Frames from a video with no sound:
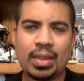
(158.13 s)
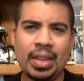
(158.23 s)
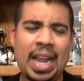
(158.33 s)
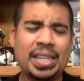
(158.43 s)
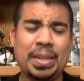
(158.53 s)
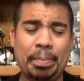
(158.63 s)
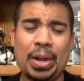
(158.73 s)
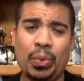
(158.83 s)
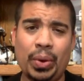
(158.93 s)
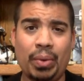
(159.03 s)
that's the
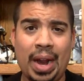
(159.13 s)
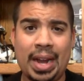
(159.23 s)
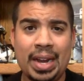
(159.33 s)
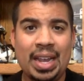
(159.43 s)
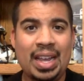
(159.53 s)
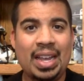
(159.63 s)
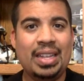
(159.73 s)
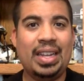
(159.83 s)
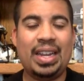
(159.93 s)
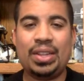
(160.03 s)
big one, right?
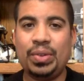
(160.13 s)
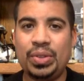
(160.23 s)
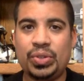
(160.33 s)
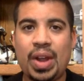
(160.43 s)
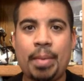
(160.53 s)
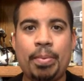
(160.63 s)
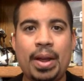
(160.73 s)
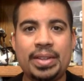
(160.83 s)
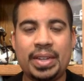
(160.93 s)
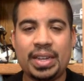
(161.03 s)
They get through the draft
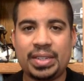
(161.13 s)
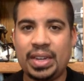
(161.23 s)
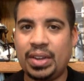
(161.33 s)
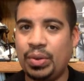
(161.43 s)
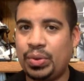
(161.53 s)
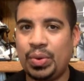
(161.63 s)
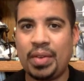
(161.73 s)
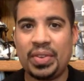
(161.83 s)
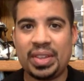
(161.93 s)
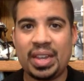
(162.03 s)
process. They go through
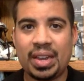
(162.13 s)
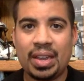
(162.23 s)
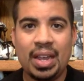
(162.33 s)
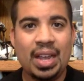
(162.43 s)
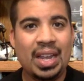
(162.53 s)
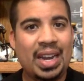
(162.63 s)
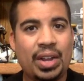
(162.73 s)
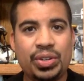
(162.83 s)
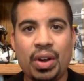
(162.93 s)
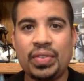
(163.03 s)
everything.
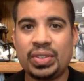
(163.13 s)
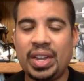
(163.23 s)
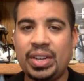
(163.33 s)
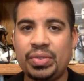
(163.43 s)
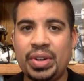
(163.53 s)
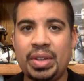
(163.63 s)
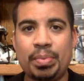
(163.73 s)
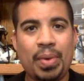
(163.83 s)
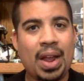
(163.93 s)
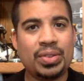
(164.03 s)
Now Jarvis Landry, the
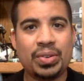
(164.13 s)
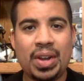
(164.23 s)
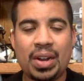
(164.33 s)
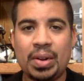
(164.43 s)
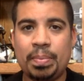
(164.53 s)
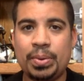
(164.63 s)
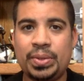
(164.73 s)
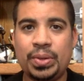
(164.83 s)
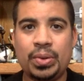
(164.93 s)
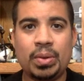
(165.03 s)
Browns are not going to
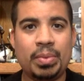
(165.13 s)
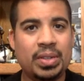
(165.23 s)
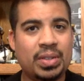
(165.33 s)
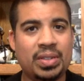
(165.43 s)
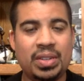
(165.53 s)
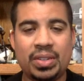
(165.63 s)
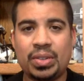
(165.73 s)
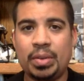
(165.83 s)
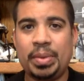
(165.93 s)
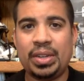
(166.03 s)
pursue him. This is just
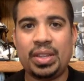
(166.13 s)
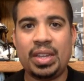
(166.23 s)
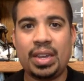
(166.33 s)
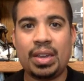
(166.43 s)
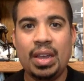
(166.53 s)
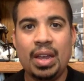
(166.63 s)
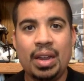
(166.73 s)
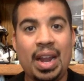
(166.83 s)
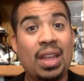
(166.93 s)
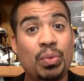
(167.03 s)
going to be a thing.
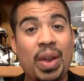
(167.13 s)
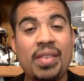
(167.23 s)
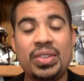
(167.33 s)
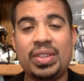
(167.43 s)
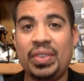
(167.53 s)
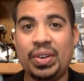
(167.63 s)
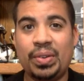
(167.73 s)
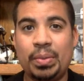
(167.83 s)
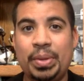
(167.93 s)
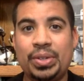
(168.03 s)
Now the Ravens have
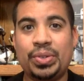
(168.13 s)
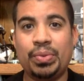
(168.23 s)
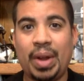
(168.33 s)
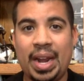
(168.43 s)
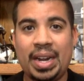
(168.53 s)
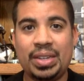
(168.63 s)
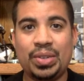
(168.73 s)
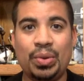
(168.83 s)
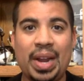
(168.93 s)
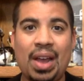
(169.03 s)
entered the picture, right? And
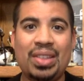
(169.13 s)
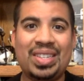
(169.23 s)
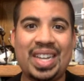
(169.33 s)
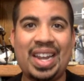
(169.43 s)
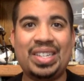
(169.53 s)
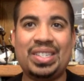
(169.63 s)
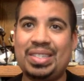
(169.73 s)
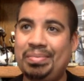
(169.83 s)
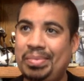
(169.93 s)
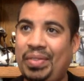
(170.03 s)
so now the
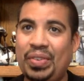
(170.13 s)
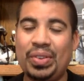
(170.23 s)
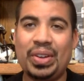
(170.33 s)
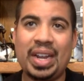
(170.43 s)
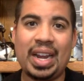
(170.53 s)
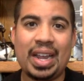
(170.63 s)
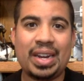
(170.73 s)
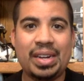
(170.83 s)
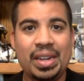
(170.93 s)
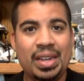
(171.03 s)
Saints, if you're looking
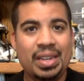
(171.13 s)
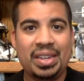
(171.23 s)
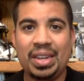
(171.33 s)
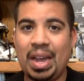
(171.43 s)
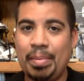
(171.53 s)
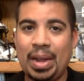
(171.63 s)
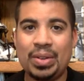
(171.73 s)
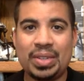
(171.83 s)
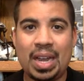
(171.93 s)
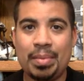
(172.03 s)
at it, you got
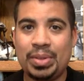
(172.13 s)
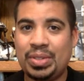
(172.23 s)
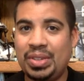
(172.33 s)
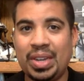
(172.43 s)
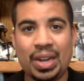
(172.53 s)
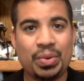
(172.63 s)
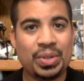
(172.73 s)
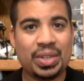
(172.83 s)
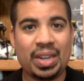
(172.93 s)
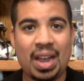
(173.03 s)
Michael Thomas, you got
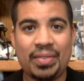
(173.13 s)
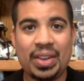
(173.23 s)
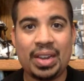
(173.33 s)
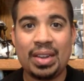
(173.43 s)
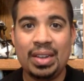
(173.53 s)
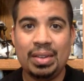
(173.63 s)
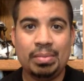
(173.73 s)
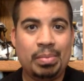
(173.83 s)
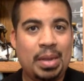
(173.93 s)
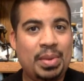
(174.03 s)
Chris Olave,
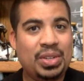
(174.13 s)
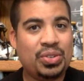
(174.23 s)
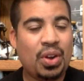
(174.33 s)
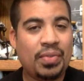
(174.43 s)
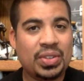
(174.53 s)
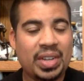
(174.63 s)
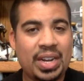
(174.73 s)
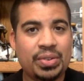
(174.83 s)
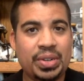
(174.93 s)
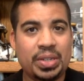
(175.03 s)
maybe it's Jarvis
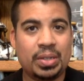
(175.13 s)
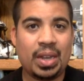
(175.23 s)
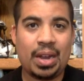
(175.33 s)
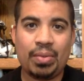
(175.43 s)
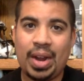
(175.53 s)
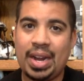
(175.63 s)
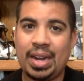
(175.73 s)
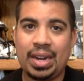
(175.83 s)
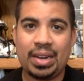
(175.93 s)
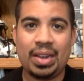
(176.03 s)
Landry in the slot, right?
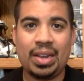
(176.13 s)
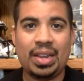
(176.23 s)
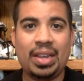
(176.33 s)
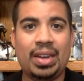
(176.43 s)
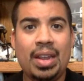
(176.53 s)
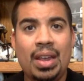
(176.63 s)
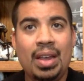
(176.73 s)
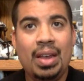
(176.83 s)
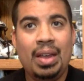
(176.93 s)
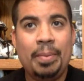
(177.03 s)
And again,
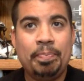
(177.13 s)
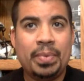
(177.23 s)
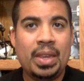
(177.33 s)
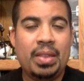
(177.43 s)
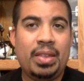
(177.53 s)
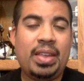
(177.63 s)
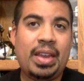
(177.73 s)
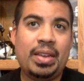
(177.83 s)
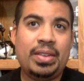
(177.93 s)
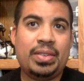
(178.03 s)
the
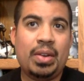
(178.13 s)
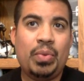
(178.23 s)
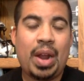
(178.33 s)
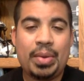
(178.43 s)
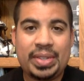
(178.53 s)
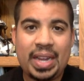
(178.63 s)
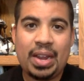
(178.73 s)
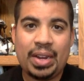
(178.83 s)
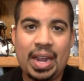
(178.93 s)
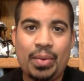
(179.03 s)
thing is, what I would say
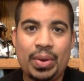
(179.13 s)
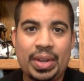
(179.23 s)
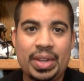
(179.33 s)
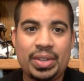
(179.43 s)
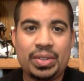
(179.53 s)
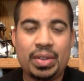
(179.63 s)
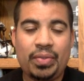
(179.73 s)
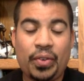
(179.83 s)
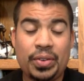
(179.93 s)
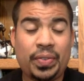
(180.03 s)
on that one is,
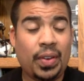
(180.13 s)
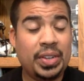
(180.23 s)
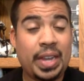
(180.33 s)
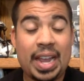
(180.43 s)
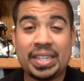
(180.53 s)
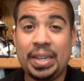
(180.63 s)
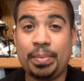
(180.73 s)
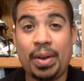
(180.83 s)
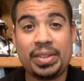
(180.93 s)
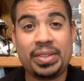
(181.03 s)
first of all, his asking
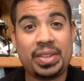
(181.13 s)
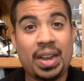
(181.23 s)
price has